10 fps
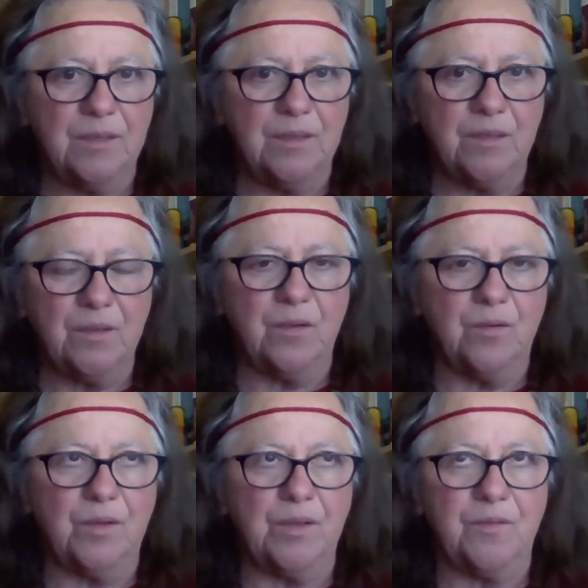
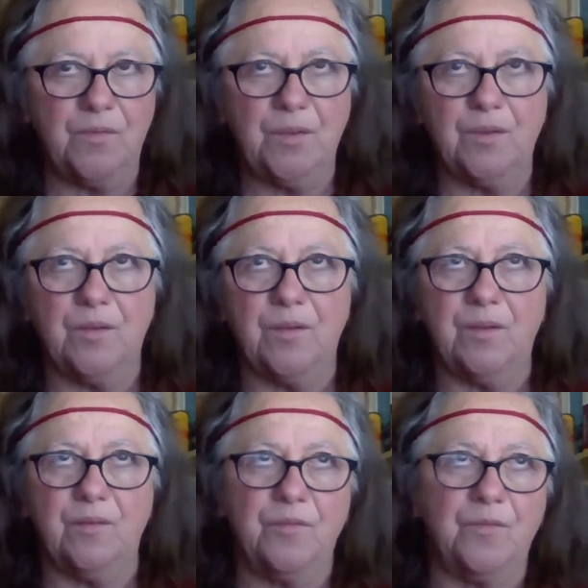and fear
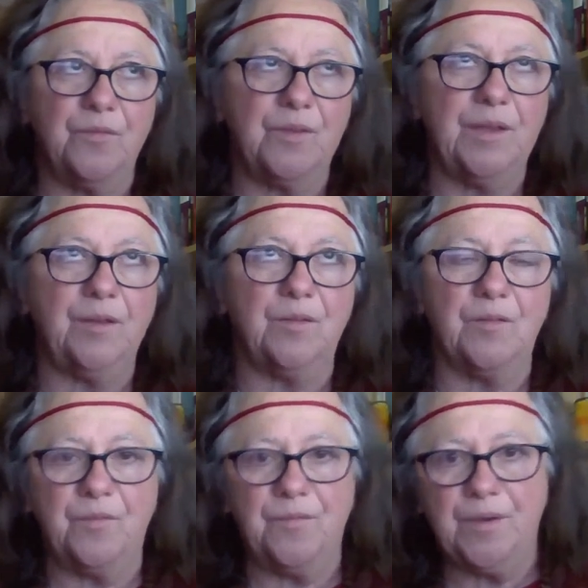and flight or
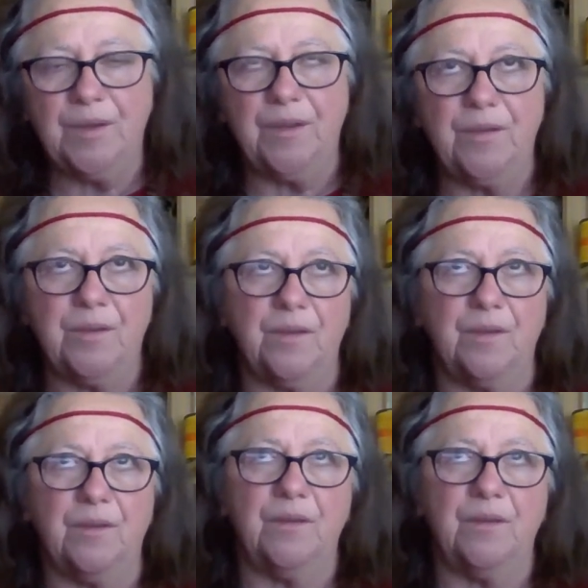fight and